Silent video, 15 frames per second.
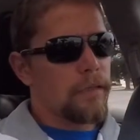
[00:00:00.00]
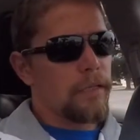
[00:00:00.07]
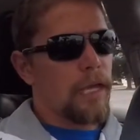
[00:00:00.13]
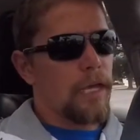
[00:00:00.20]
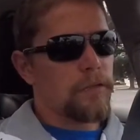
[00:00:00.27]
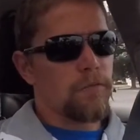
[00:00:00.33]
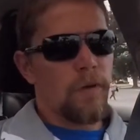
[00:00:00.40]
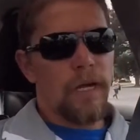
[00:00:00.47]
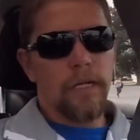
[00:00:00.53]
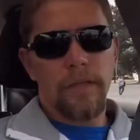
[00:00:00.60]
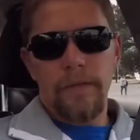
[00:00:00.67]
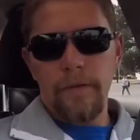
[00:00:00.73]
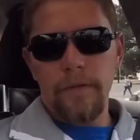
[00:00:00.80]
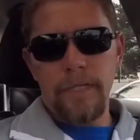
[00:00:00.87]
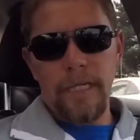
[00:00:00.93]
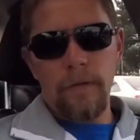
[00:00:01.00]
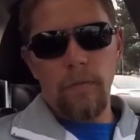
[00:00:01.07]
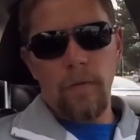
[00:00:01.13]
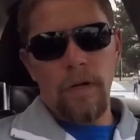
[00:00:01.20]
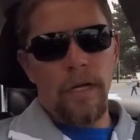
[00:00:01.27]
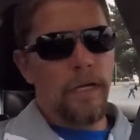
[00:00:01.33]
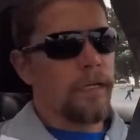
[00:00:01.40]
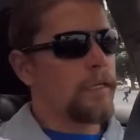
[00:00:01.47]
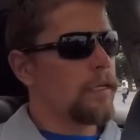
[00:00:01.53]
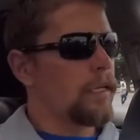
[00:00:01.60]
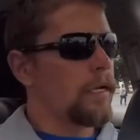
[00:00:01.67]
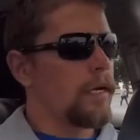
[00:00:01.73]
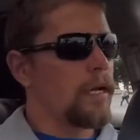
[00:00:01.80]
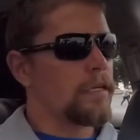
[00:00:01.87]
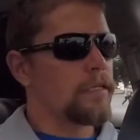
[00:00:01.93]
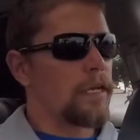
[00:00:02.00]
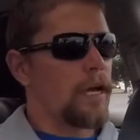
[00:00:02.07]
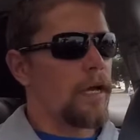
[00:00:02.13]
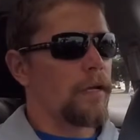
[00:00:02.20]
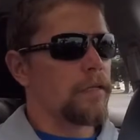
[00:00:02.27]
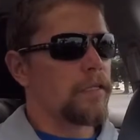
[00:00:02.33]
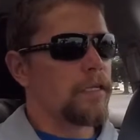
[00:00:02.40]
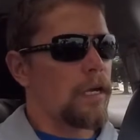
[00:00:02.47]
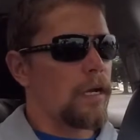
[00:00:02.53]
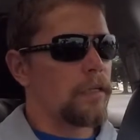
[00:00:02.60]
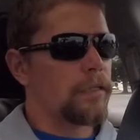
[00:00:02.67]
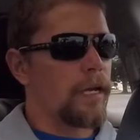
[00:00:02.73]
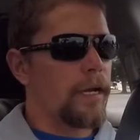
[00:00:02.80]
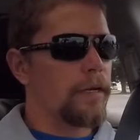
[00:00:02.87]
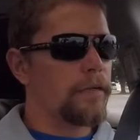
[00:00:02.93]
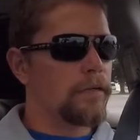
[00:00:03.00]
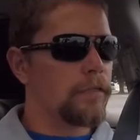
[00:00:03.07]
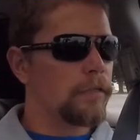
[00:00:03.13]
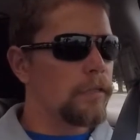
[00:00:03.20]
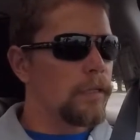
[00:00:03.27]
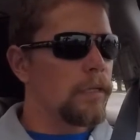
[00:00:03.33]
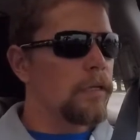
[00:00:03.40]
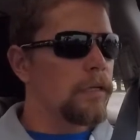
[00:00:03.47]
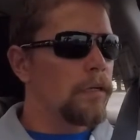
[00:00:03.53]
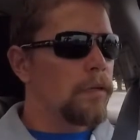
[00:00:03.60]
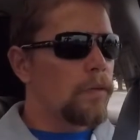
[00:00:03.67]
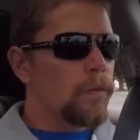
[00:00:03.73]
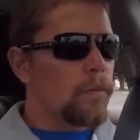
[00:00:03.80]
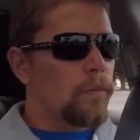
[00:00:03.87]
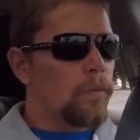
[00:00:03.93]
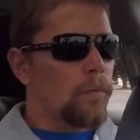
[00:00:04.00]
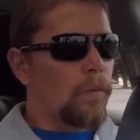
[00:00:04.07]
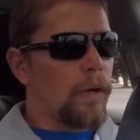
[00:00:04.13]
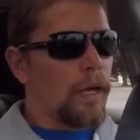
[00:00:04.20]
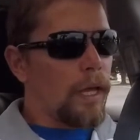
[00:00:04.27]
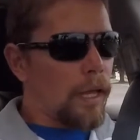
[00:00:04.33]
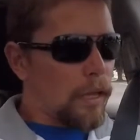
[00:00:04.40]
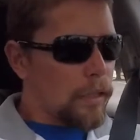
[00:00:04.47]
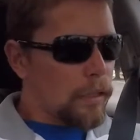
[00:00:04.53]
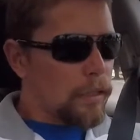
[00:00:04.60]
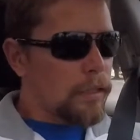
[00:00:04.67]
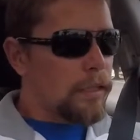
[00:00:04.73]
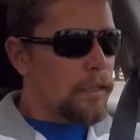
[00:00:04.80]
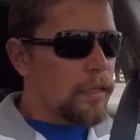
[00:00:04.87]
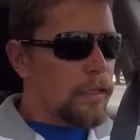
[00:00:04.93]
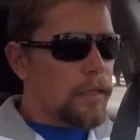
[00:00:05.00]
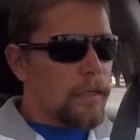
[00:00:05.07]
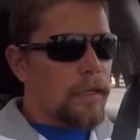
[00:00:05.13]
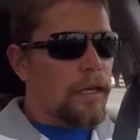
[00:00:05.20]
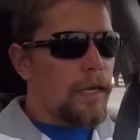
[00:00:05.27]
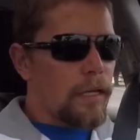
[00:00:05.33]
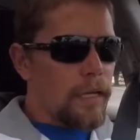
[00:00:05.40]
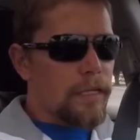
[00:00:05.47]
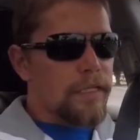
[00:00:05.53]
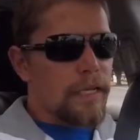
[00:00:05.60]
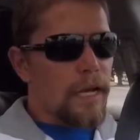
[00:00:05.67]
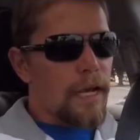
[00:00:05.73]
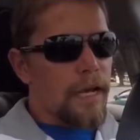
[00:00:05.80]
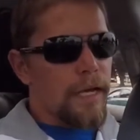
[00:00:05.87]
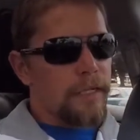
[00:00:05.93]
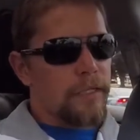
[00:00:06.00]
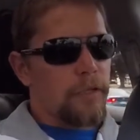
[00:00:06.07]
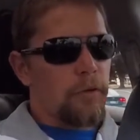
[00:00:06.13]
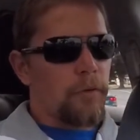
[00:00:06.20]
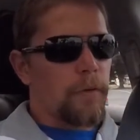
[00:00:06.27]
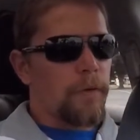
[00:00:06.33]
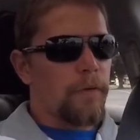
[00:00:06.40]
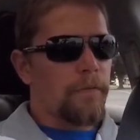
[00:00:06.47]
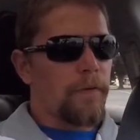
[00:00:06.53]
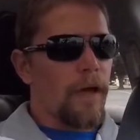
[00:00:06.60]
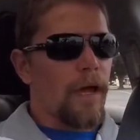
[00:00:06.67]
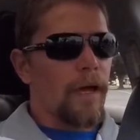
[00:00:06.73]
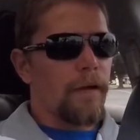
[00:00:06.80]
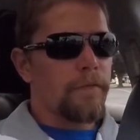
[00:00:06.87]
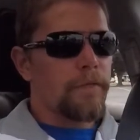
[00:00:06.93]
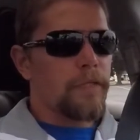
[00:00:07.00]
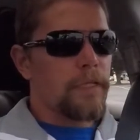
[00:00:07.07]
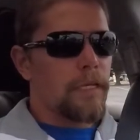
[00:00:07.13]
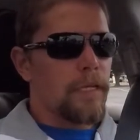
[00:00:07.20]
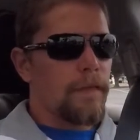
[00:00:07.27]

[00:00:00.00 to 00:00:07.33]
has ran a 13.1 in an SI on stock tires. Well, an SI has 235s